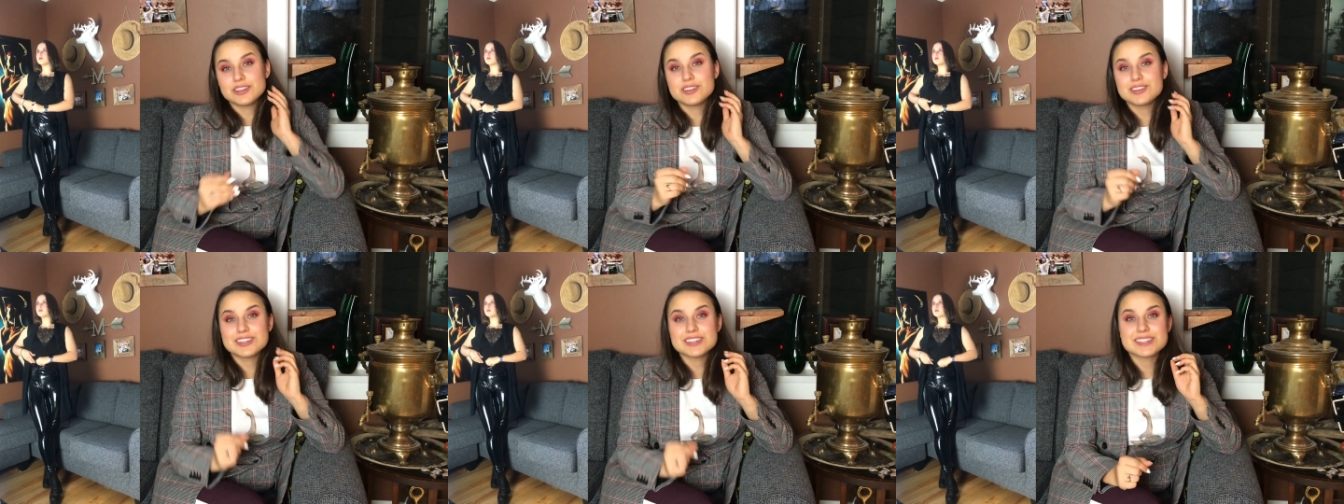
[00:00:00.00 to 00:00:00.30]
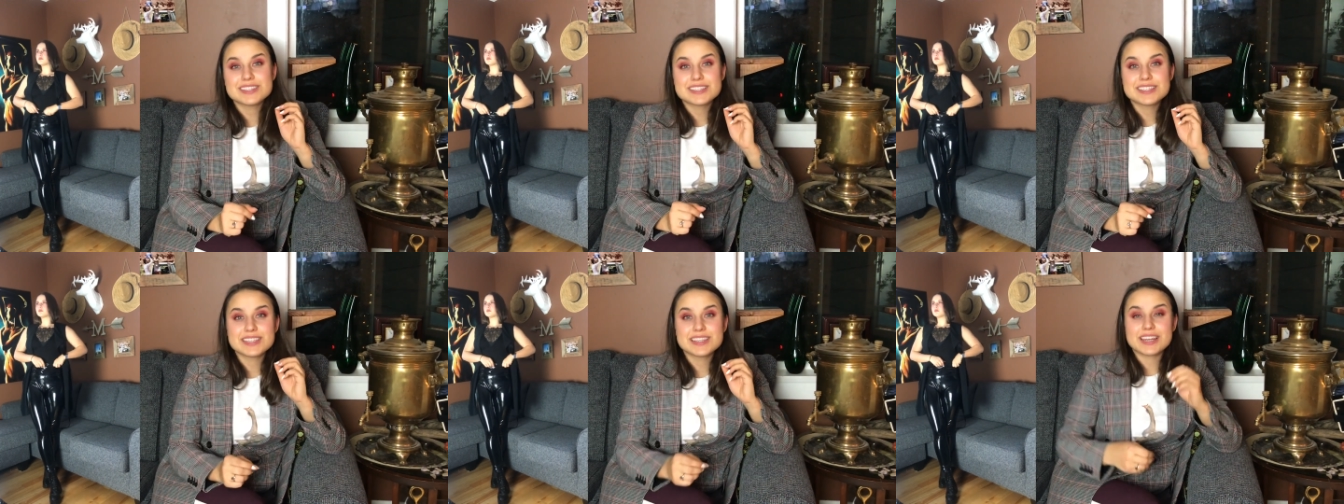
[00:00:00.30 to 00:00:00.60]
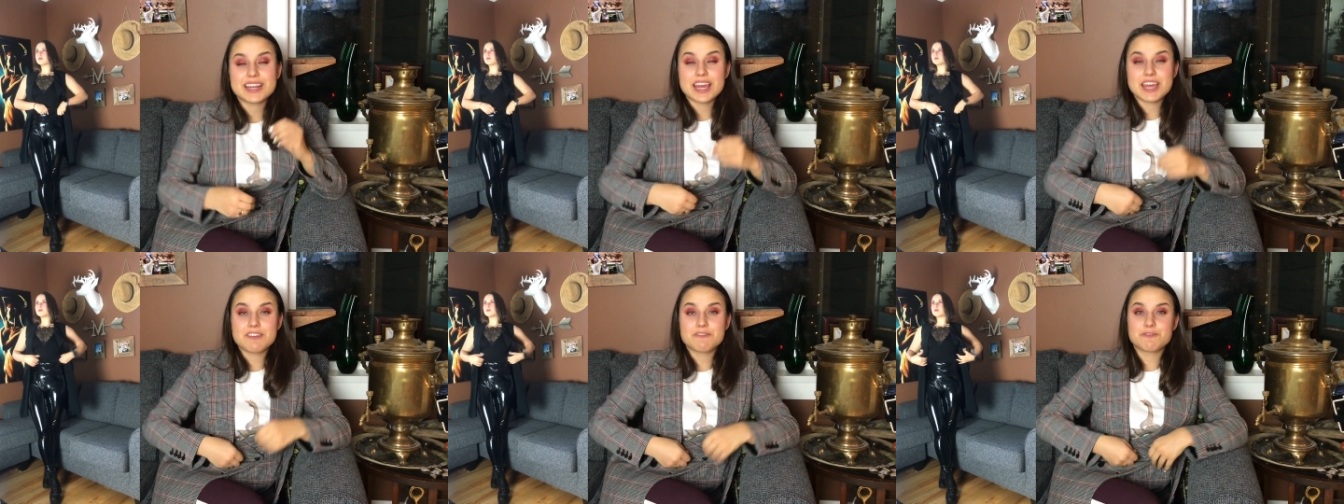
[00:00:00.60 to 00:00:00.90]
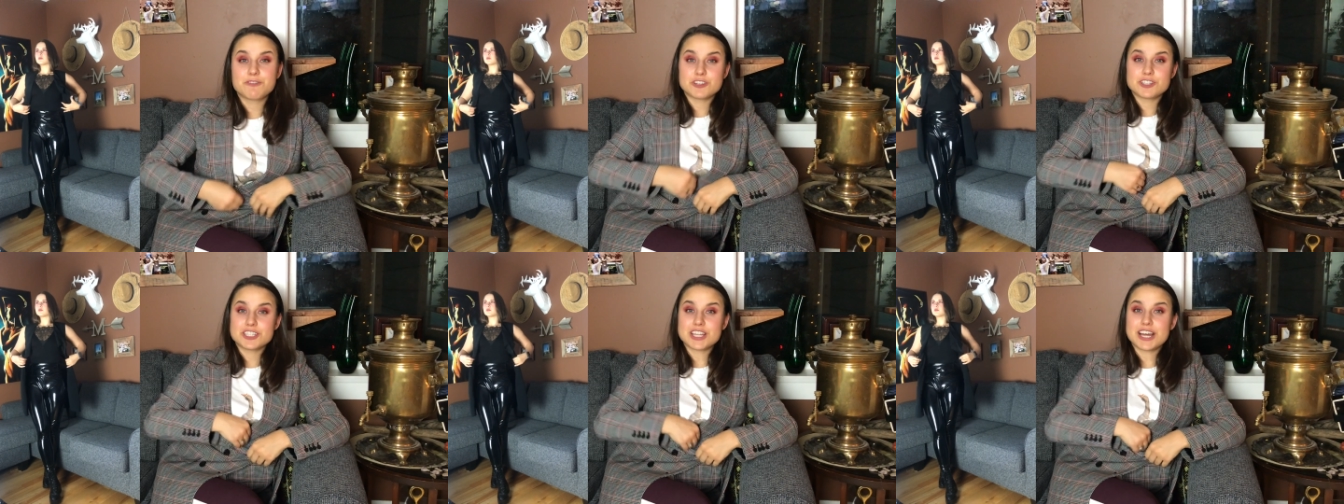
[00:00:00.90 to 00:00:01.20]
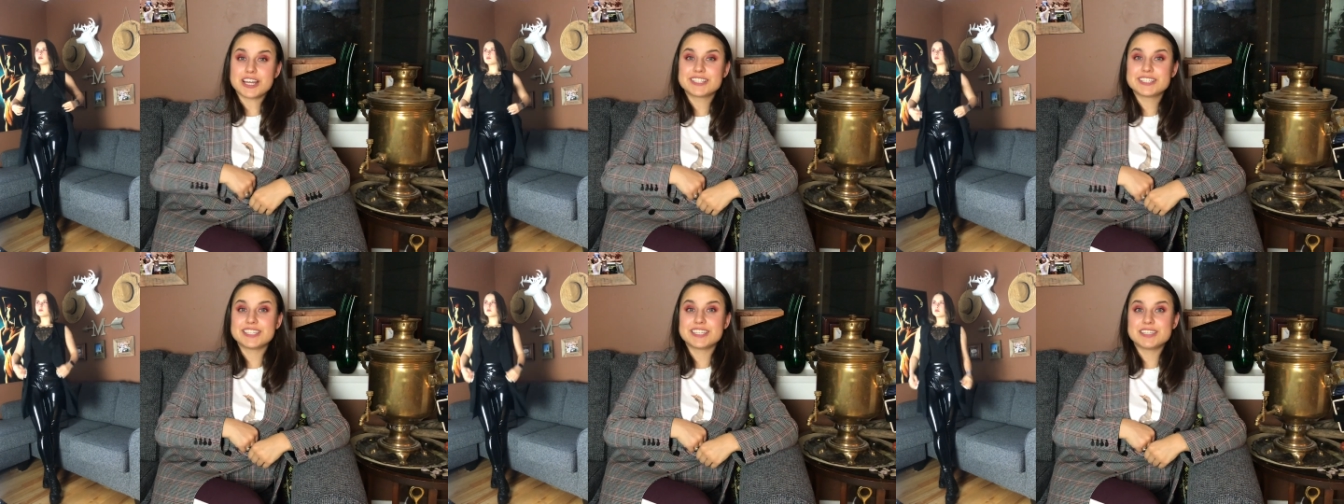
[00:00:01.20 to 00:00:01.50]
You can see that I've
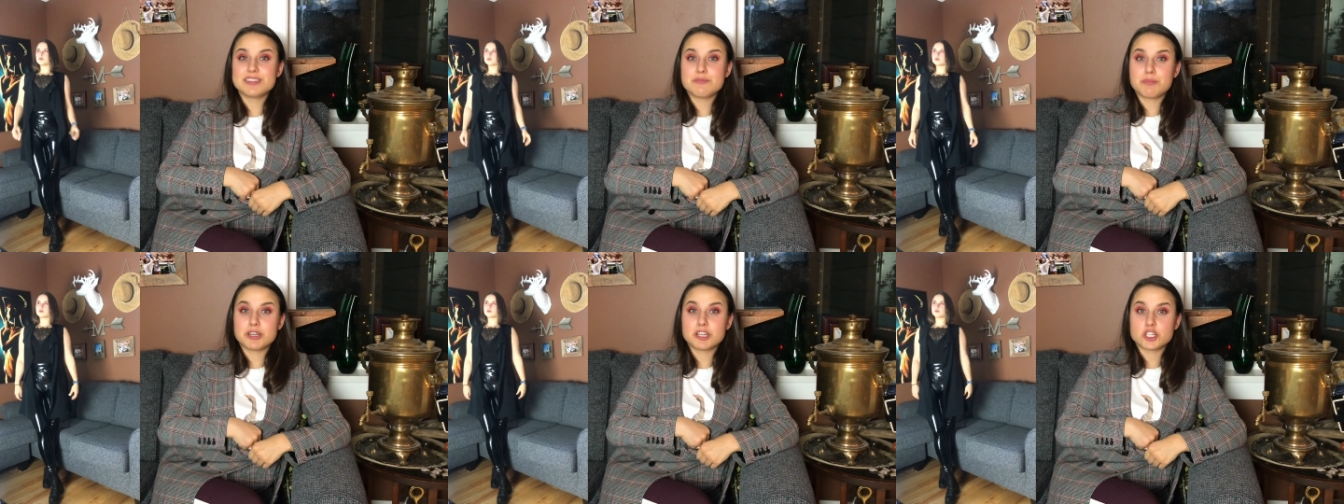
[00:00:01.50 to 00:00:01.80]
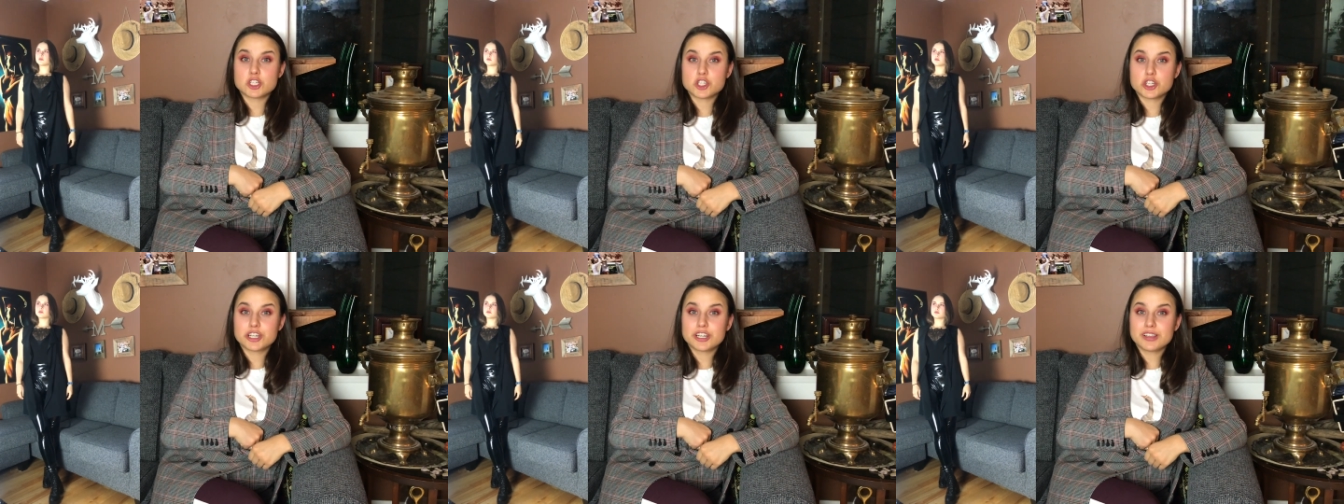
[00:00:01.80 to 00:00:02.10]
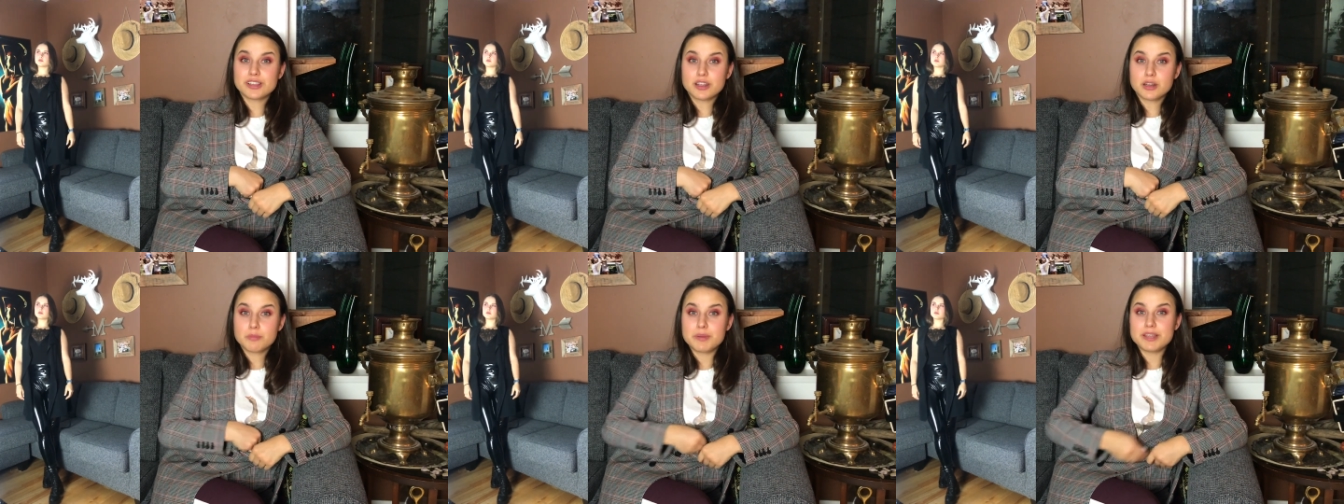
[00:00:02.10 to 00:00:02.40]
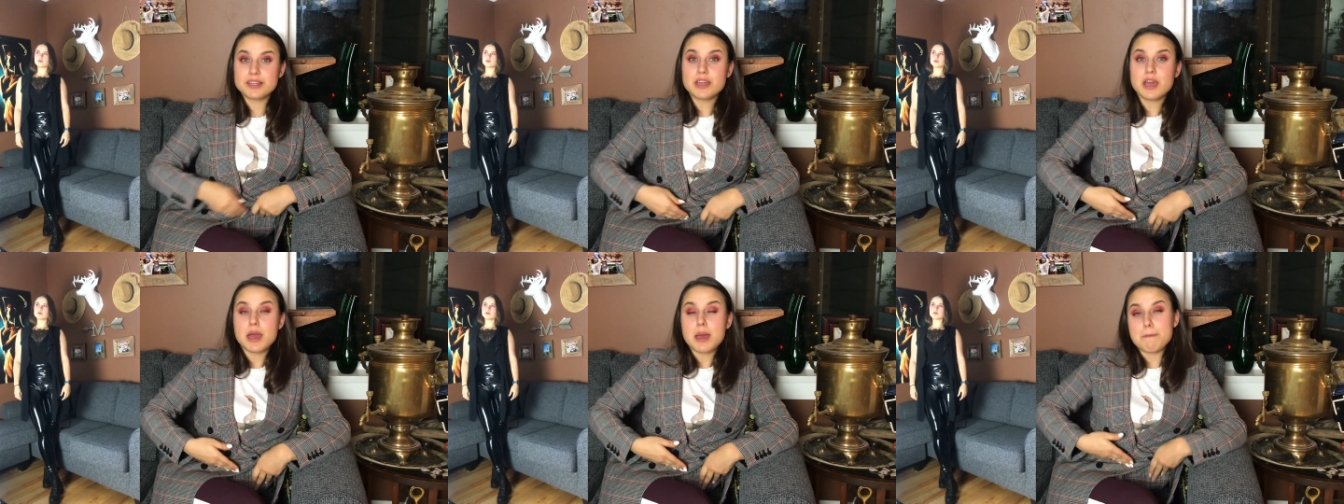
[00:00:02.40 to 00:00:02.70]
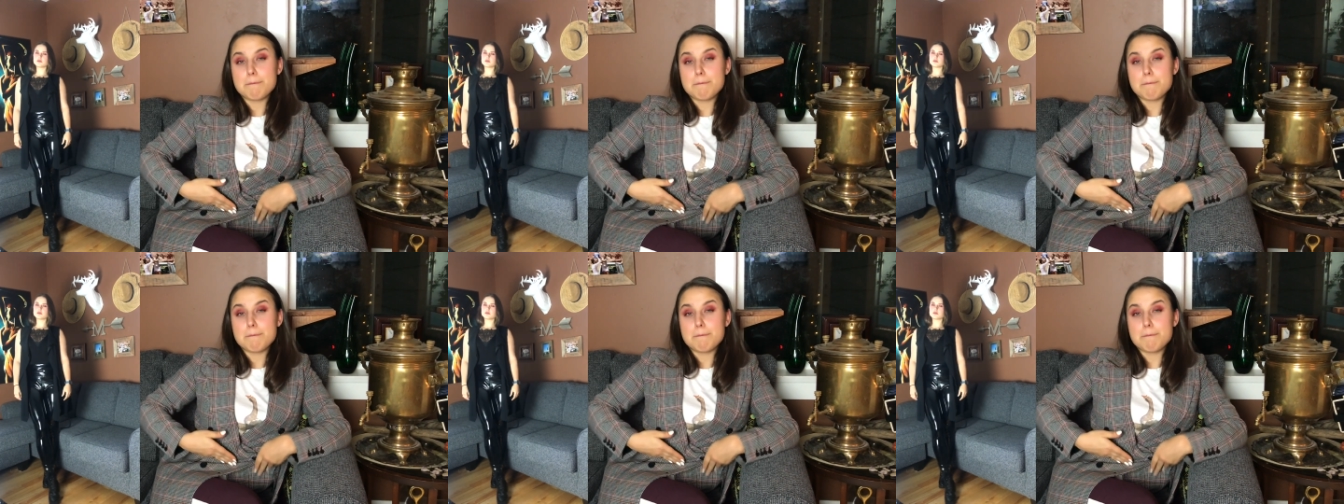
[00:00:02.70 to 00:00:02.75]
tucked in my shirt a little bit,